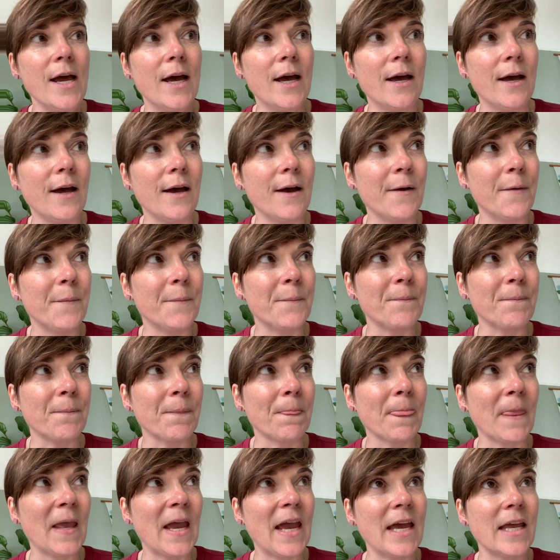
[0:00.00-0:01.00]
um,
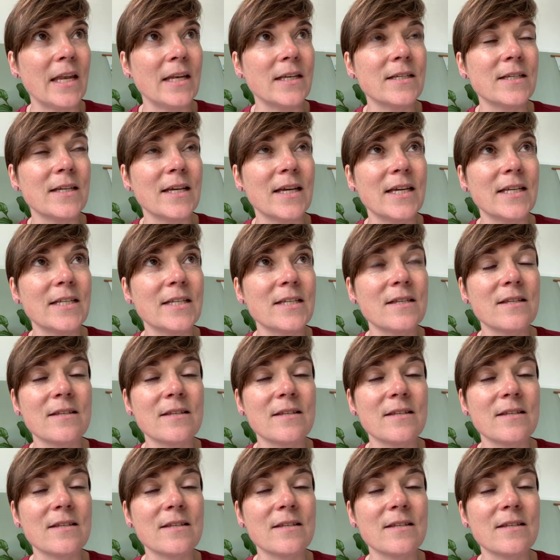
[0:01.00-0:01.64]
and it's